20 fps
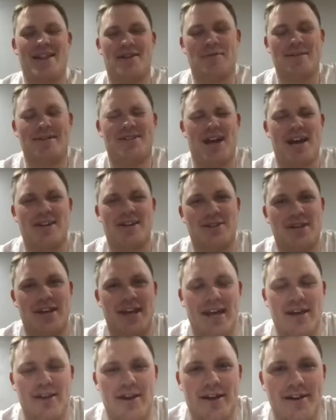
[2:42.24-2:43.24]
let me change the
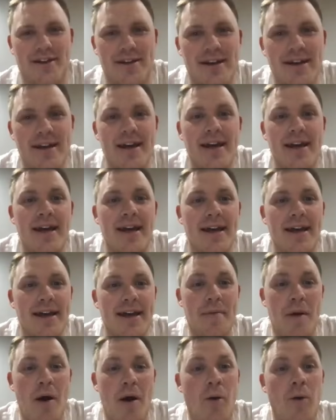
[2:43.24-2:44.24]
key then.
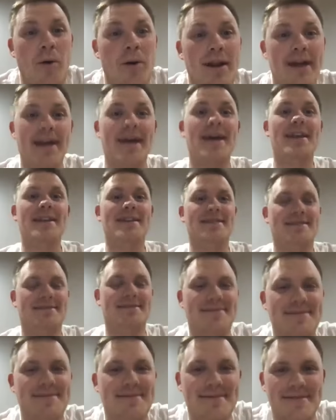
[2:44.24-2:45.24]
Come on in.
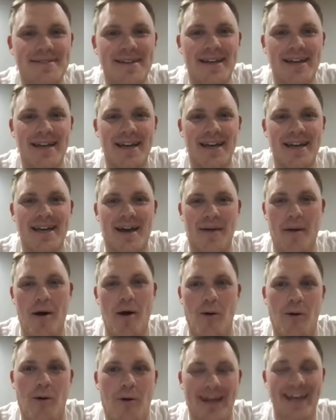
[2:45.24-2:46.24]
Come
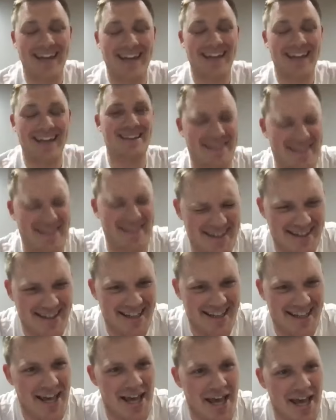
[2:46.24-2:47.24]
on in.
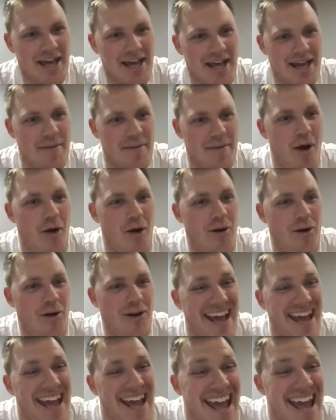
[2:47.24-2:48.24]
Come on
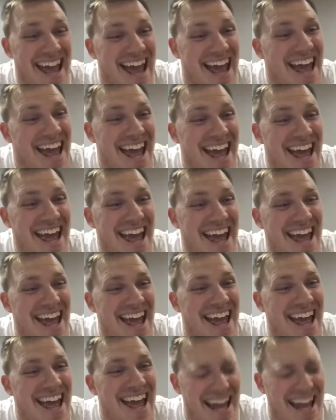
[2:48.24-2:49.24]

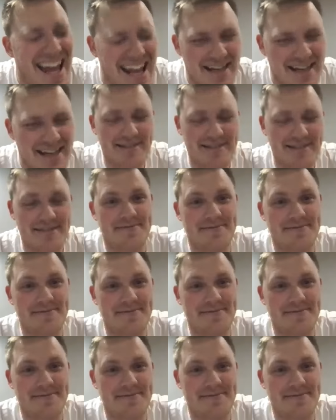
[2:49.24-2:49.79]
in.